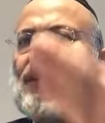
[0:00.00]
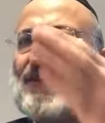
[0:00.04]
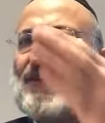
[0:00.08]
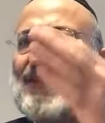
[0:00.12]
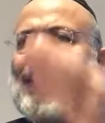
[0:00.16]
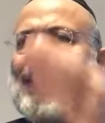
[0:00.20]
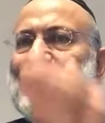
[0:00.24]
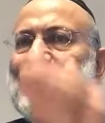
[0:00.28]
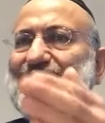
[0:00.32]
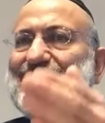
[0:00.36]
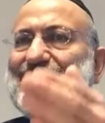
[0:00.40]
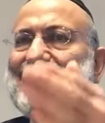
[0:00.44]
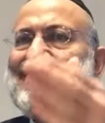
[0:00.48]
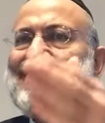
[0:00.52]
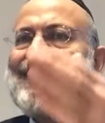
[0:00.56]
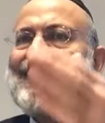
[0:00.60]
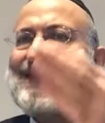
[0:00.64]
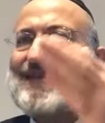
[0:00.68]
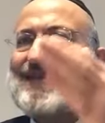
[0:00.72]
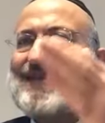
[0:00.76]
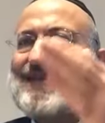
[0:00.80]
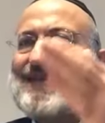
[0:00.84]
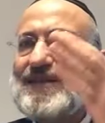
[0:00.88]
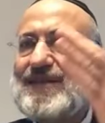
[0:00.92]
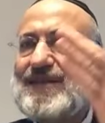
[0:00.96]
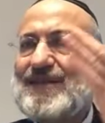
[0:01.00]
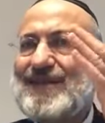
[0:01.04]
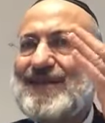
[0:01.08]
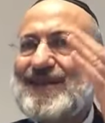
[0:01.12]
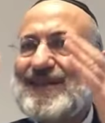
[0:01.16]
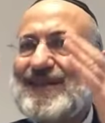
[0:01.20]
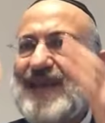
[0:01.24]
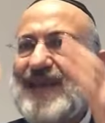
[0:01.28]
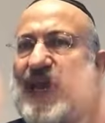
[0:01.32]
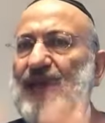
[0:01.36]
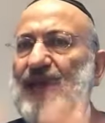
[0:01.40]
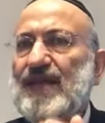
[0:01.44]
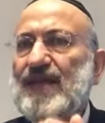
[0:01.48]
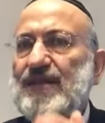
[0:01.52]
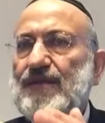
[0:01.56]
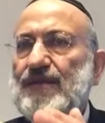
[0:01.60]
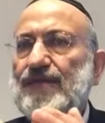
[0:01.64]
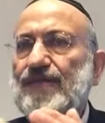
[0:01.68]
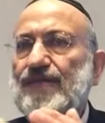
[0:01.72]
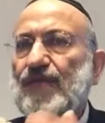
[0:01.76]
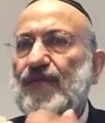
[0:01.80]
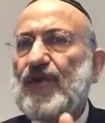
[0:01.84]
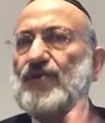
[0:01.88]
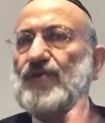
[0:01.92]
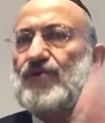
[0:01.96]
this state
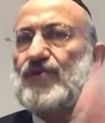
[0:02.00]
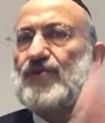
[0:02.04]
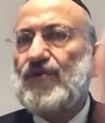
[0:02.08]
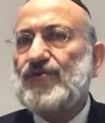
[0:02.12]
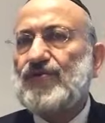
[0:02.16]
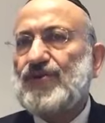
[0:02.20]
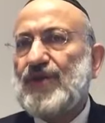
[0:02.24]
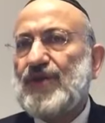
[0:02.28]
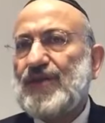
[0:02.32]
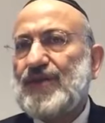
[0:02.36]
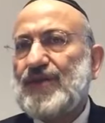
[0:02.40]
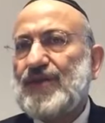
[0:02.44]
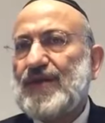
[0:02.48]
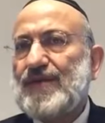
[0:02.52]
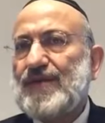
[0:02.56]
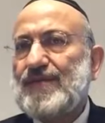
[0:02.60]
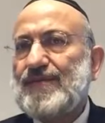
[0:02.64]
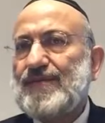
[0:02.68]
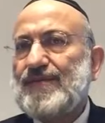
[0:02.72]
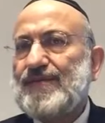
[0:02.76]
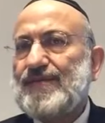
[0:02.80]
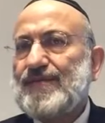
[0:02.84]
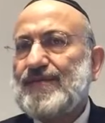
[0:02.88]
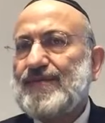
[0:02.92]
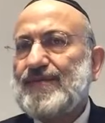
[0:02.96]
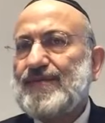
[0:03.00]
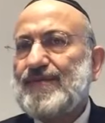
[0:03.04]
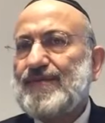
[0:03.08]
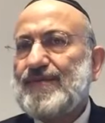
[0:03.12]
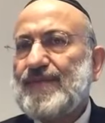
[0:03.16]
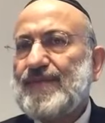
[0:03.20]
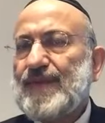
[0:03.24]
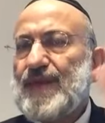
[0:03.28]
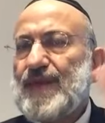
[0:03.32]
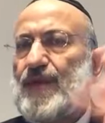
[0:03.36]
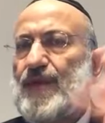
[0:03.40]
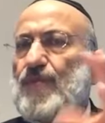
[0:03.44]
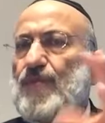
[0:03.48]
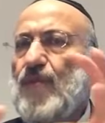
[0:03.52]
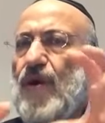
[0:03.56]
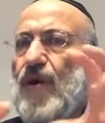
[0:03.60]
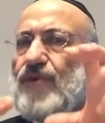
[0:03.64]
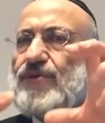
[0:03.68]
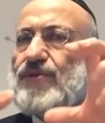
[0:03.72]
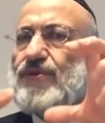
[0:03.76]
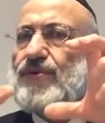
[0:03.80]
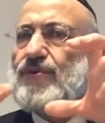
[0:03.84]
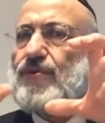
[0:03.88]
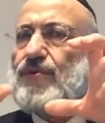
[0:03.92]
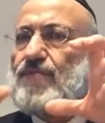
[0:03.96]
for his own children. He
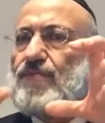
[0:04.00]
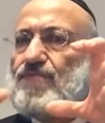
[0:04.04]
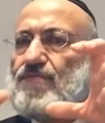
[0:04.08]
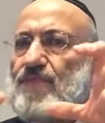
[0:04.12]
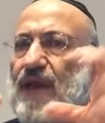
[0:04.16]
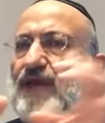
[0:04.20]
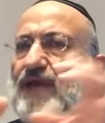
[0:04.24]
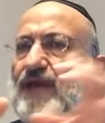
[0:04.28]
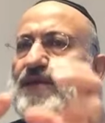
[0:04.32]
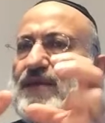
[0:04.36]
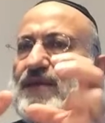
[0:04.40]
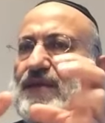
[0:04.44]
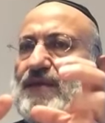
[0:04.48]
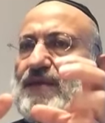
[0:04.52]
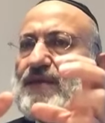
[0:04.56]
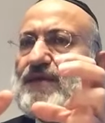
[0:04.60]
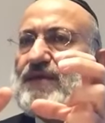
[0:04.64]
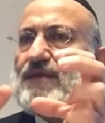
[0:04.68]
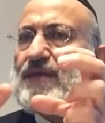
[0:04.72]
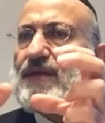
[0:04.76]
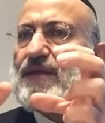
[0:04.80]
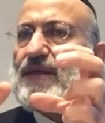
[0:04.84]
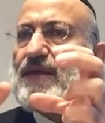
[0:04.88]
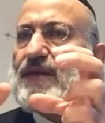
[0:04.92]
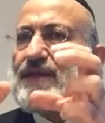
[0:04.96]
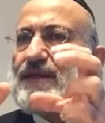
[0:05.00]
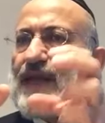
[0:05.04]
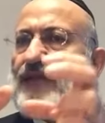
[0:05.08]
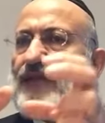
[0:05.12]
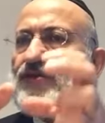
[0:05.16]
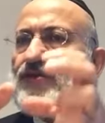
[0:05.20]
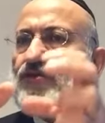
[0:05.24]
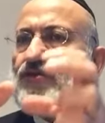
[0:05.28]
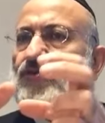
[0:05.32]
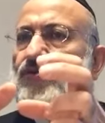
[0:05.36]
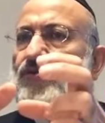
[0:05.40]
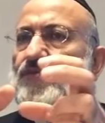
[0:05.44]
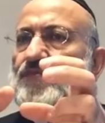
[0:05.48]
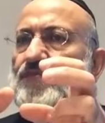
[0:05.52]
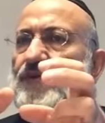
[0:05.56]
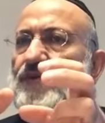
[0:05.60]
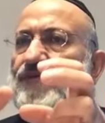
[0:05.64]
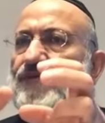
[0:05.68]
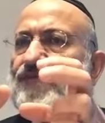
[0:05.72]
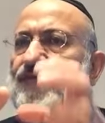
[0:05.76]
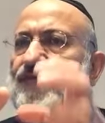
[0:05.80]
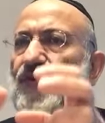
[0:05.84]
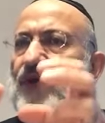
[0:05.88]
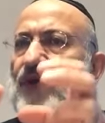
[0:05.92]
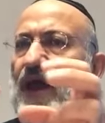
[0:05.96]
wants to make it that should
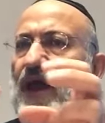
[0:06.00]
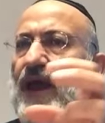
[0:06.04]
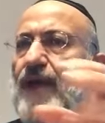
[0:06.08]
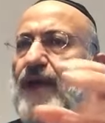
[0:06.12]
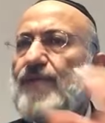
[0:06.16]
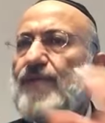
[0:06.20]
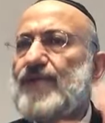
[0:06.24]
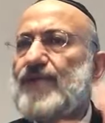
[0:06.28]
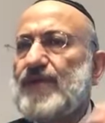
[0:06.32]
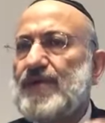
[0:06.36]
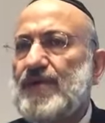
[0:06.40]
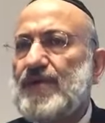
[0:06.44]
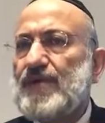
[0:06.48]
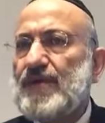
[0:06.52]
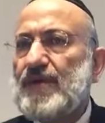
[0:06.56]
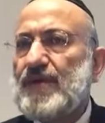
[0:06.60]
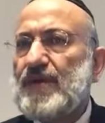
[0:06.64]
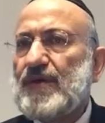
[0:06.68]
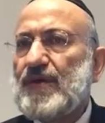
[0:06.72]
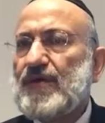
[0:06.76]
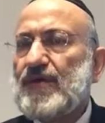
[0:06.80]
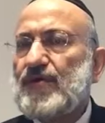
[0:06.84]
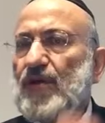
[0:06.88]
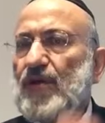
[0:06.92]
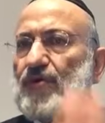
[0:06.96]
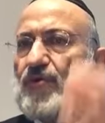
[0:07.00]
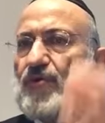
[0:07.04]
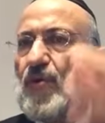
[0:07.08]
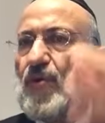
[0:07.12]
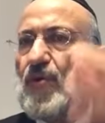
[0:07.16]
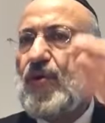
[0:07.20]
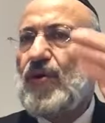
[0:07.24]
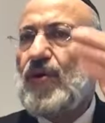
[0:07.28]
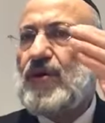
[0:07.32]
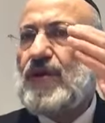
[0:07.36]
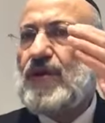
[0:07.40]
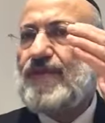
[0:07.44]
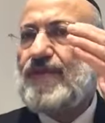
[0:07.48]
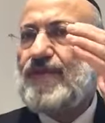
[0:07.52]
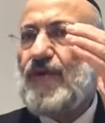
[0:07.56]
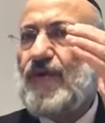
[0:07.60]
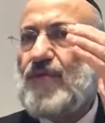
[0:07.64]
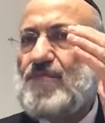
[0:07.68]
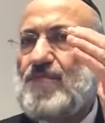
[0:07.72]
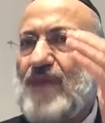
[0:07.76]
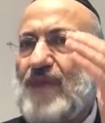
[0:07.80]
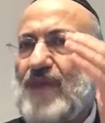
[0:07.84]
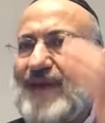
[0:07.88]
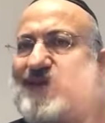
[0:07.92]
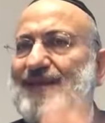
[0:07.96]
be forever, not only
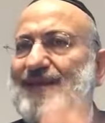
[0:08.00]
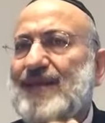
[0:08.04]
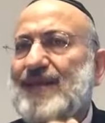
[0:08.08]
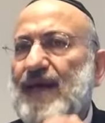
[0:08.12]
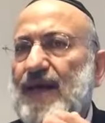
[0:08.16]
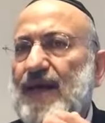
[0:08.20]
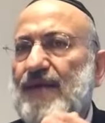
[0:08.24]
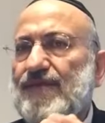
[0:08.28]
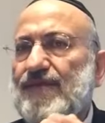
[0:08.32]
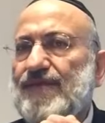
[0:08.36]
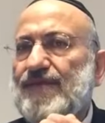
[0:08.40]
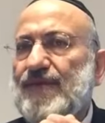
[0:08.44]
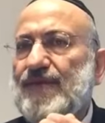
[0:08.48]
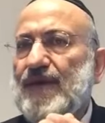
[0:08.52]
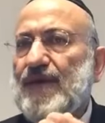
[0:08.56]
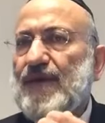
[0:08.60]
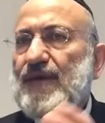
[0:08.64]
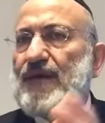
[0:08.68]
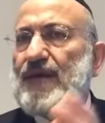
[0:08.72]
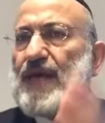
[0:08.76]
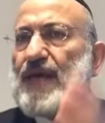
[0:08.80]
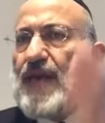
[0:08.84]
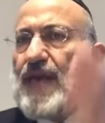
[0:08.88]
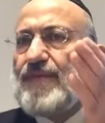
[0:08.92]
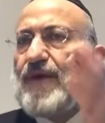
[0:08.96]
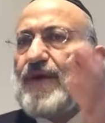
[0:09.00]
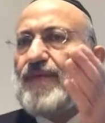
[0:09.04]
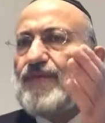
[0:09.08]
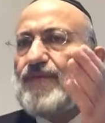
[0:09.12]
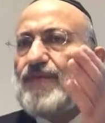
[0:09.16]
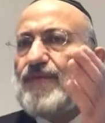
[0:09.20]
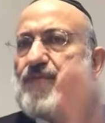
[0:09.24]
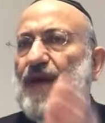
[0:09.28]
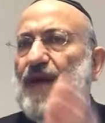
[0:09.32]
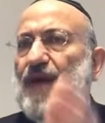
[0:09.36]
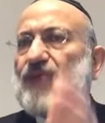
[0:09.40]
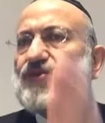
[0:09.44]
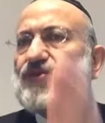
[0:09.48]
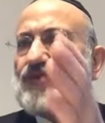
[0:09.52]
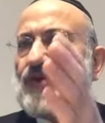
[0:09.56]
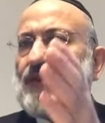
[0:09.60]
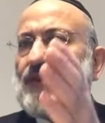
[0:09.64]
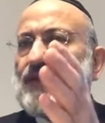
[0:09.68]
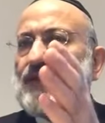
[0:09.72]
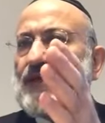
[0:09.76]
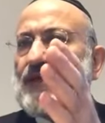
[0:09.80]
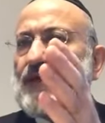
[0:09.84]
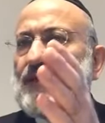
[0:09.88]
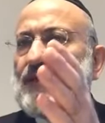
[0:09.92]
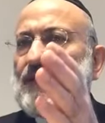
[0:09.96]
for myself, even for my
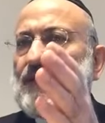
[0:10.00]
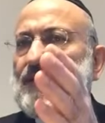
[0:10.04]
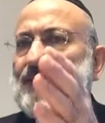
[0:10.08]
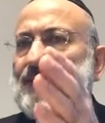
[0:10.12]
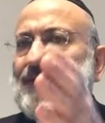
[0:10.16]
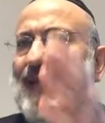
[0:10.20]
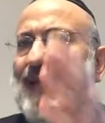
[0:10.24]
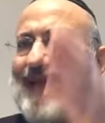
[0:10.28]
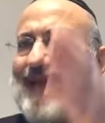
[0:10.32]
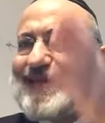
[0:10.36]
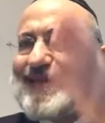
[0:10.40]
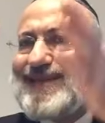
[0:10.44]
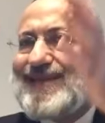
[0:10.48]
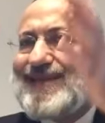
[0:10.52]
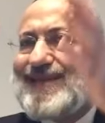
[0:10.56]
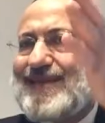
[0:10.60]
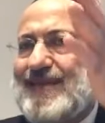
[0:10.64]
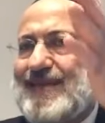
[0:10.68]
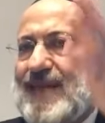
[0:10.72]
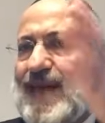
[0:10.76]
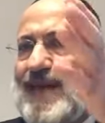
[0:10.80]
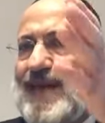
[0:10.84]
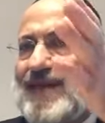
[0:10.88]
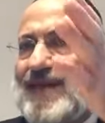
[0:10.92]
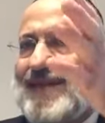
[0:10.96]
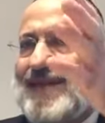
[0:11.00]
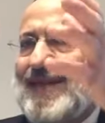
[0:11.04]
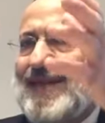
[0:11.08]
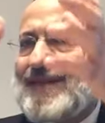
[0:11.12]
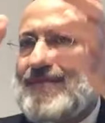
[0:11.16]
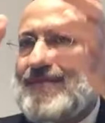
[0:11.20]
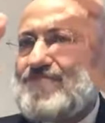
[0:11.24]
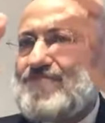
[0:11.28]
children. That state, let's